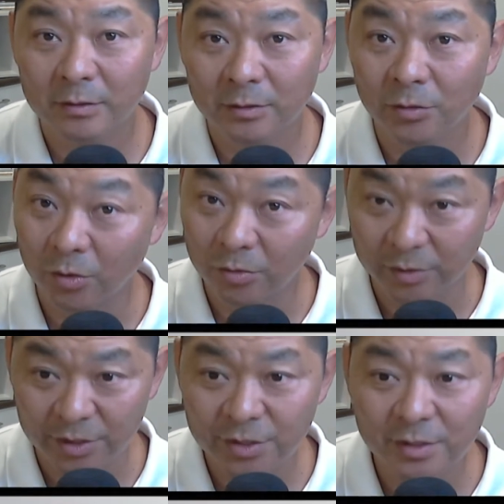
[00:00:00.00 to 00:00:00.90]
your
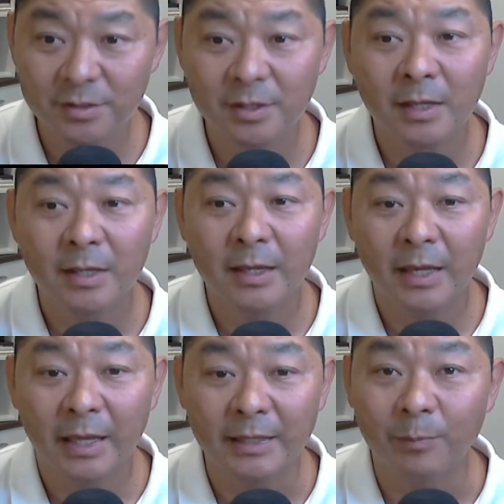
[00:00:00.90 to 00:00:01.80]
conditions,
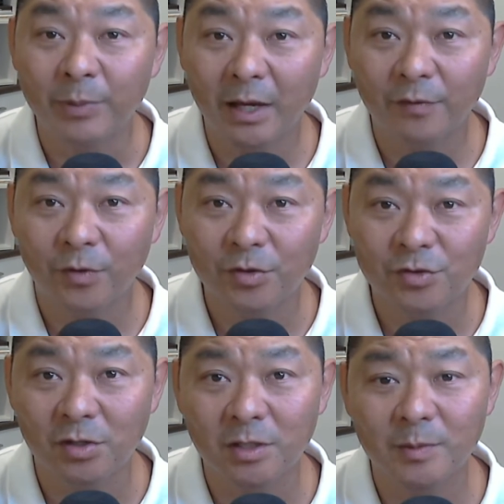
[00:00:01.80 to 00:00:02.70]
and apply for
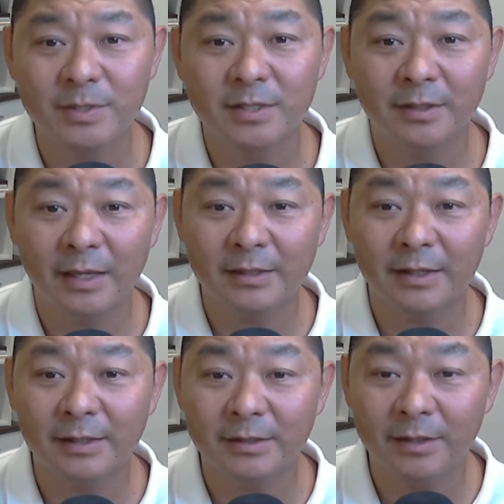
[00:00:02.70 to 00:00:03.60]
jobs that
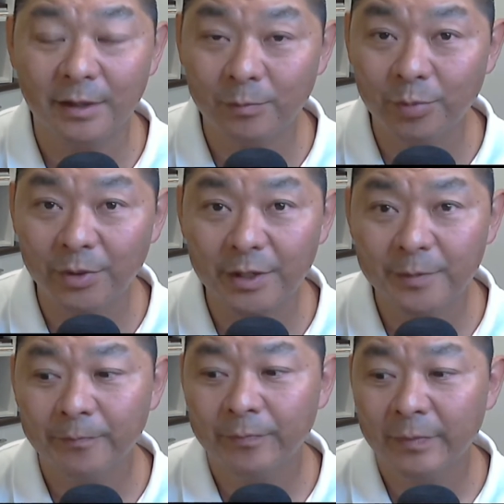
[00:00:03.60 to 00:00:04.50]
are temporary
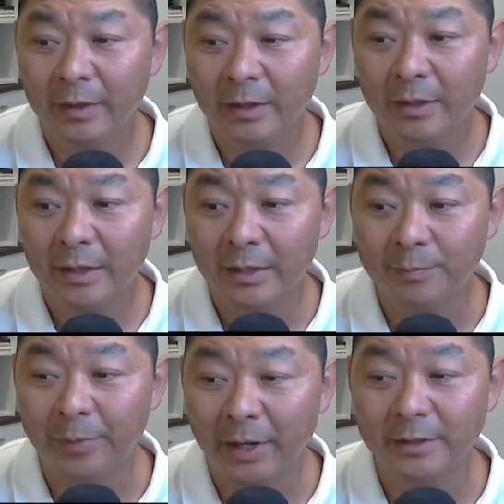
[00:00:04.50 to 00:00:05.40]

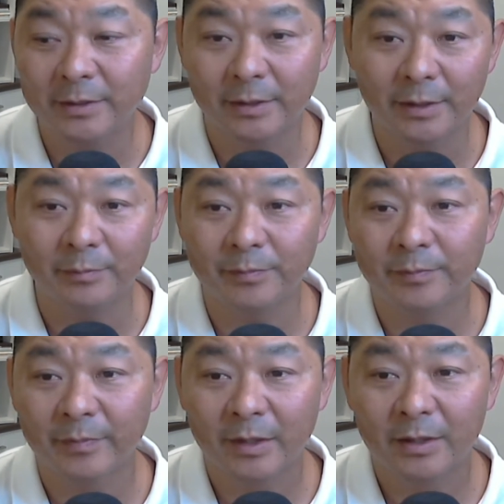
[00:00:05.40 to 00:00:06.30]
and part-time,
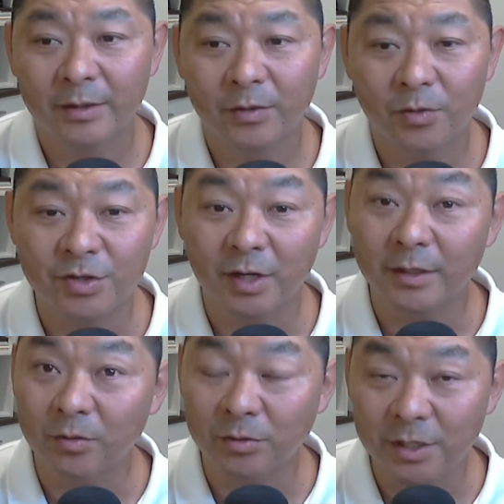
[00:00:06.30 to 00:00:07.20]
which are
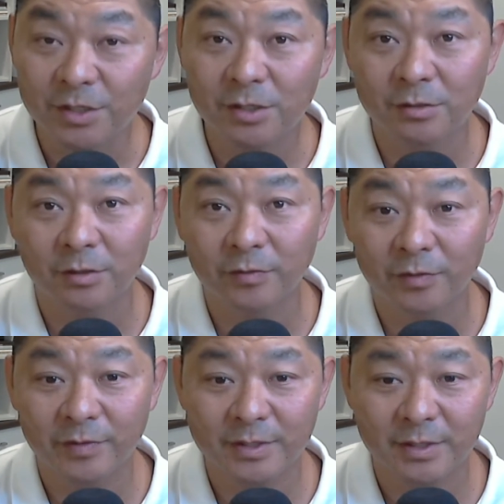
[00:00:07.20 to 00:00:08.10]
the conditions of
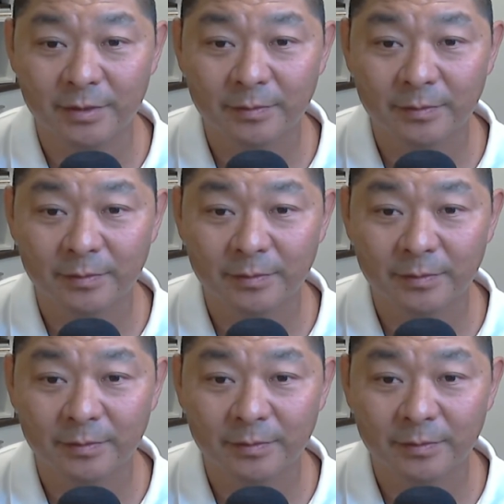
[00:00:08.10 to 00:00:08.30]
your visa.